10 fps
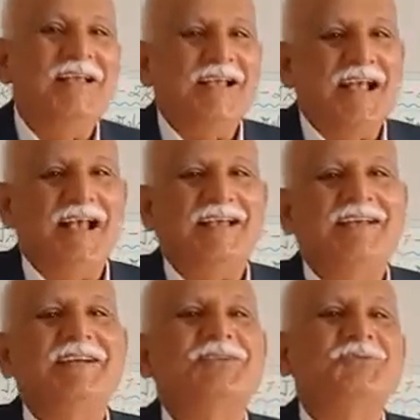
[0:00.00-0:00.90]
Air
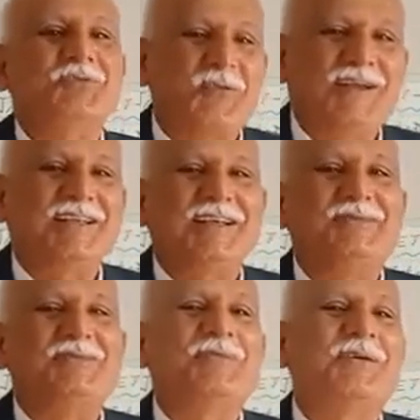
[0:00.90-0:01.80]
in its vertical
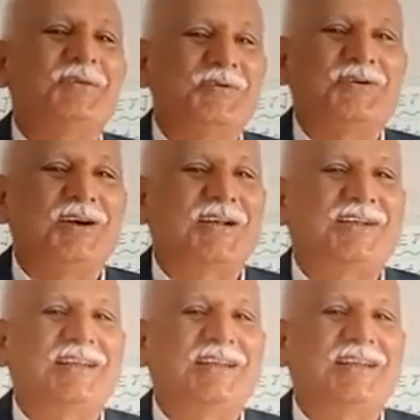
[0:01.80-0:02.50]
movement, we call it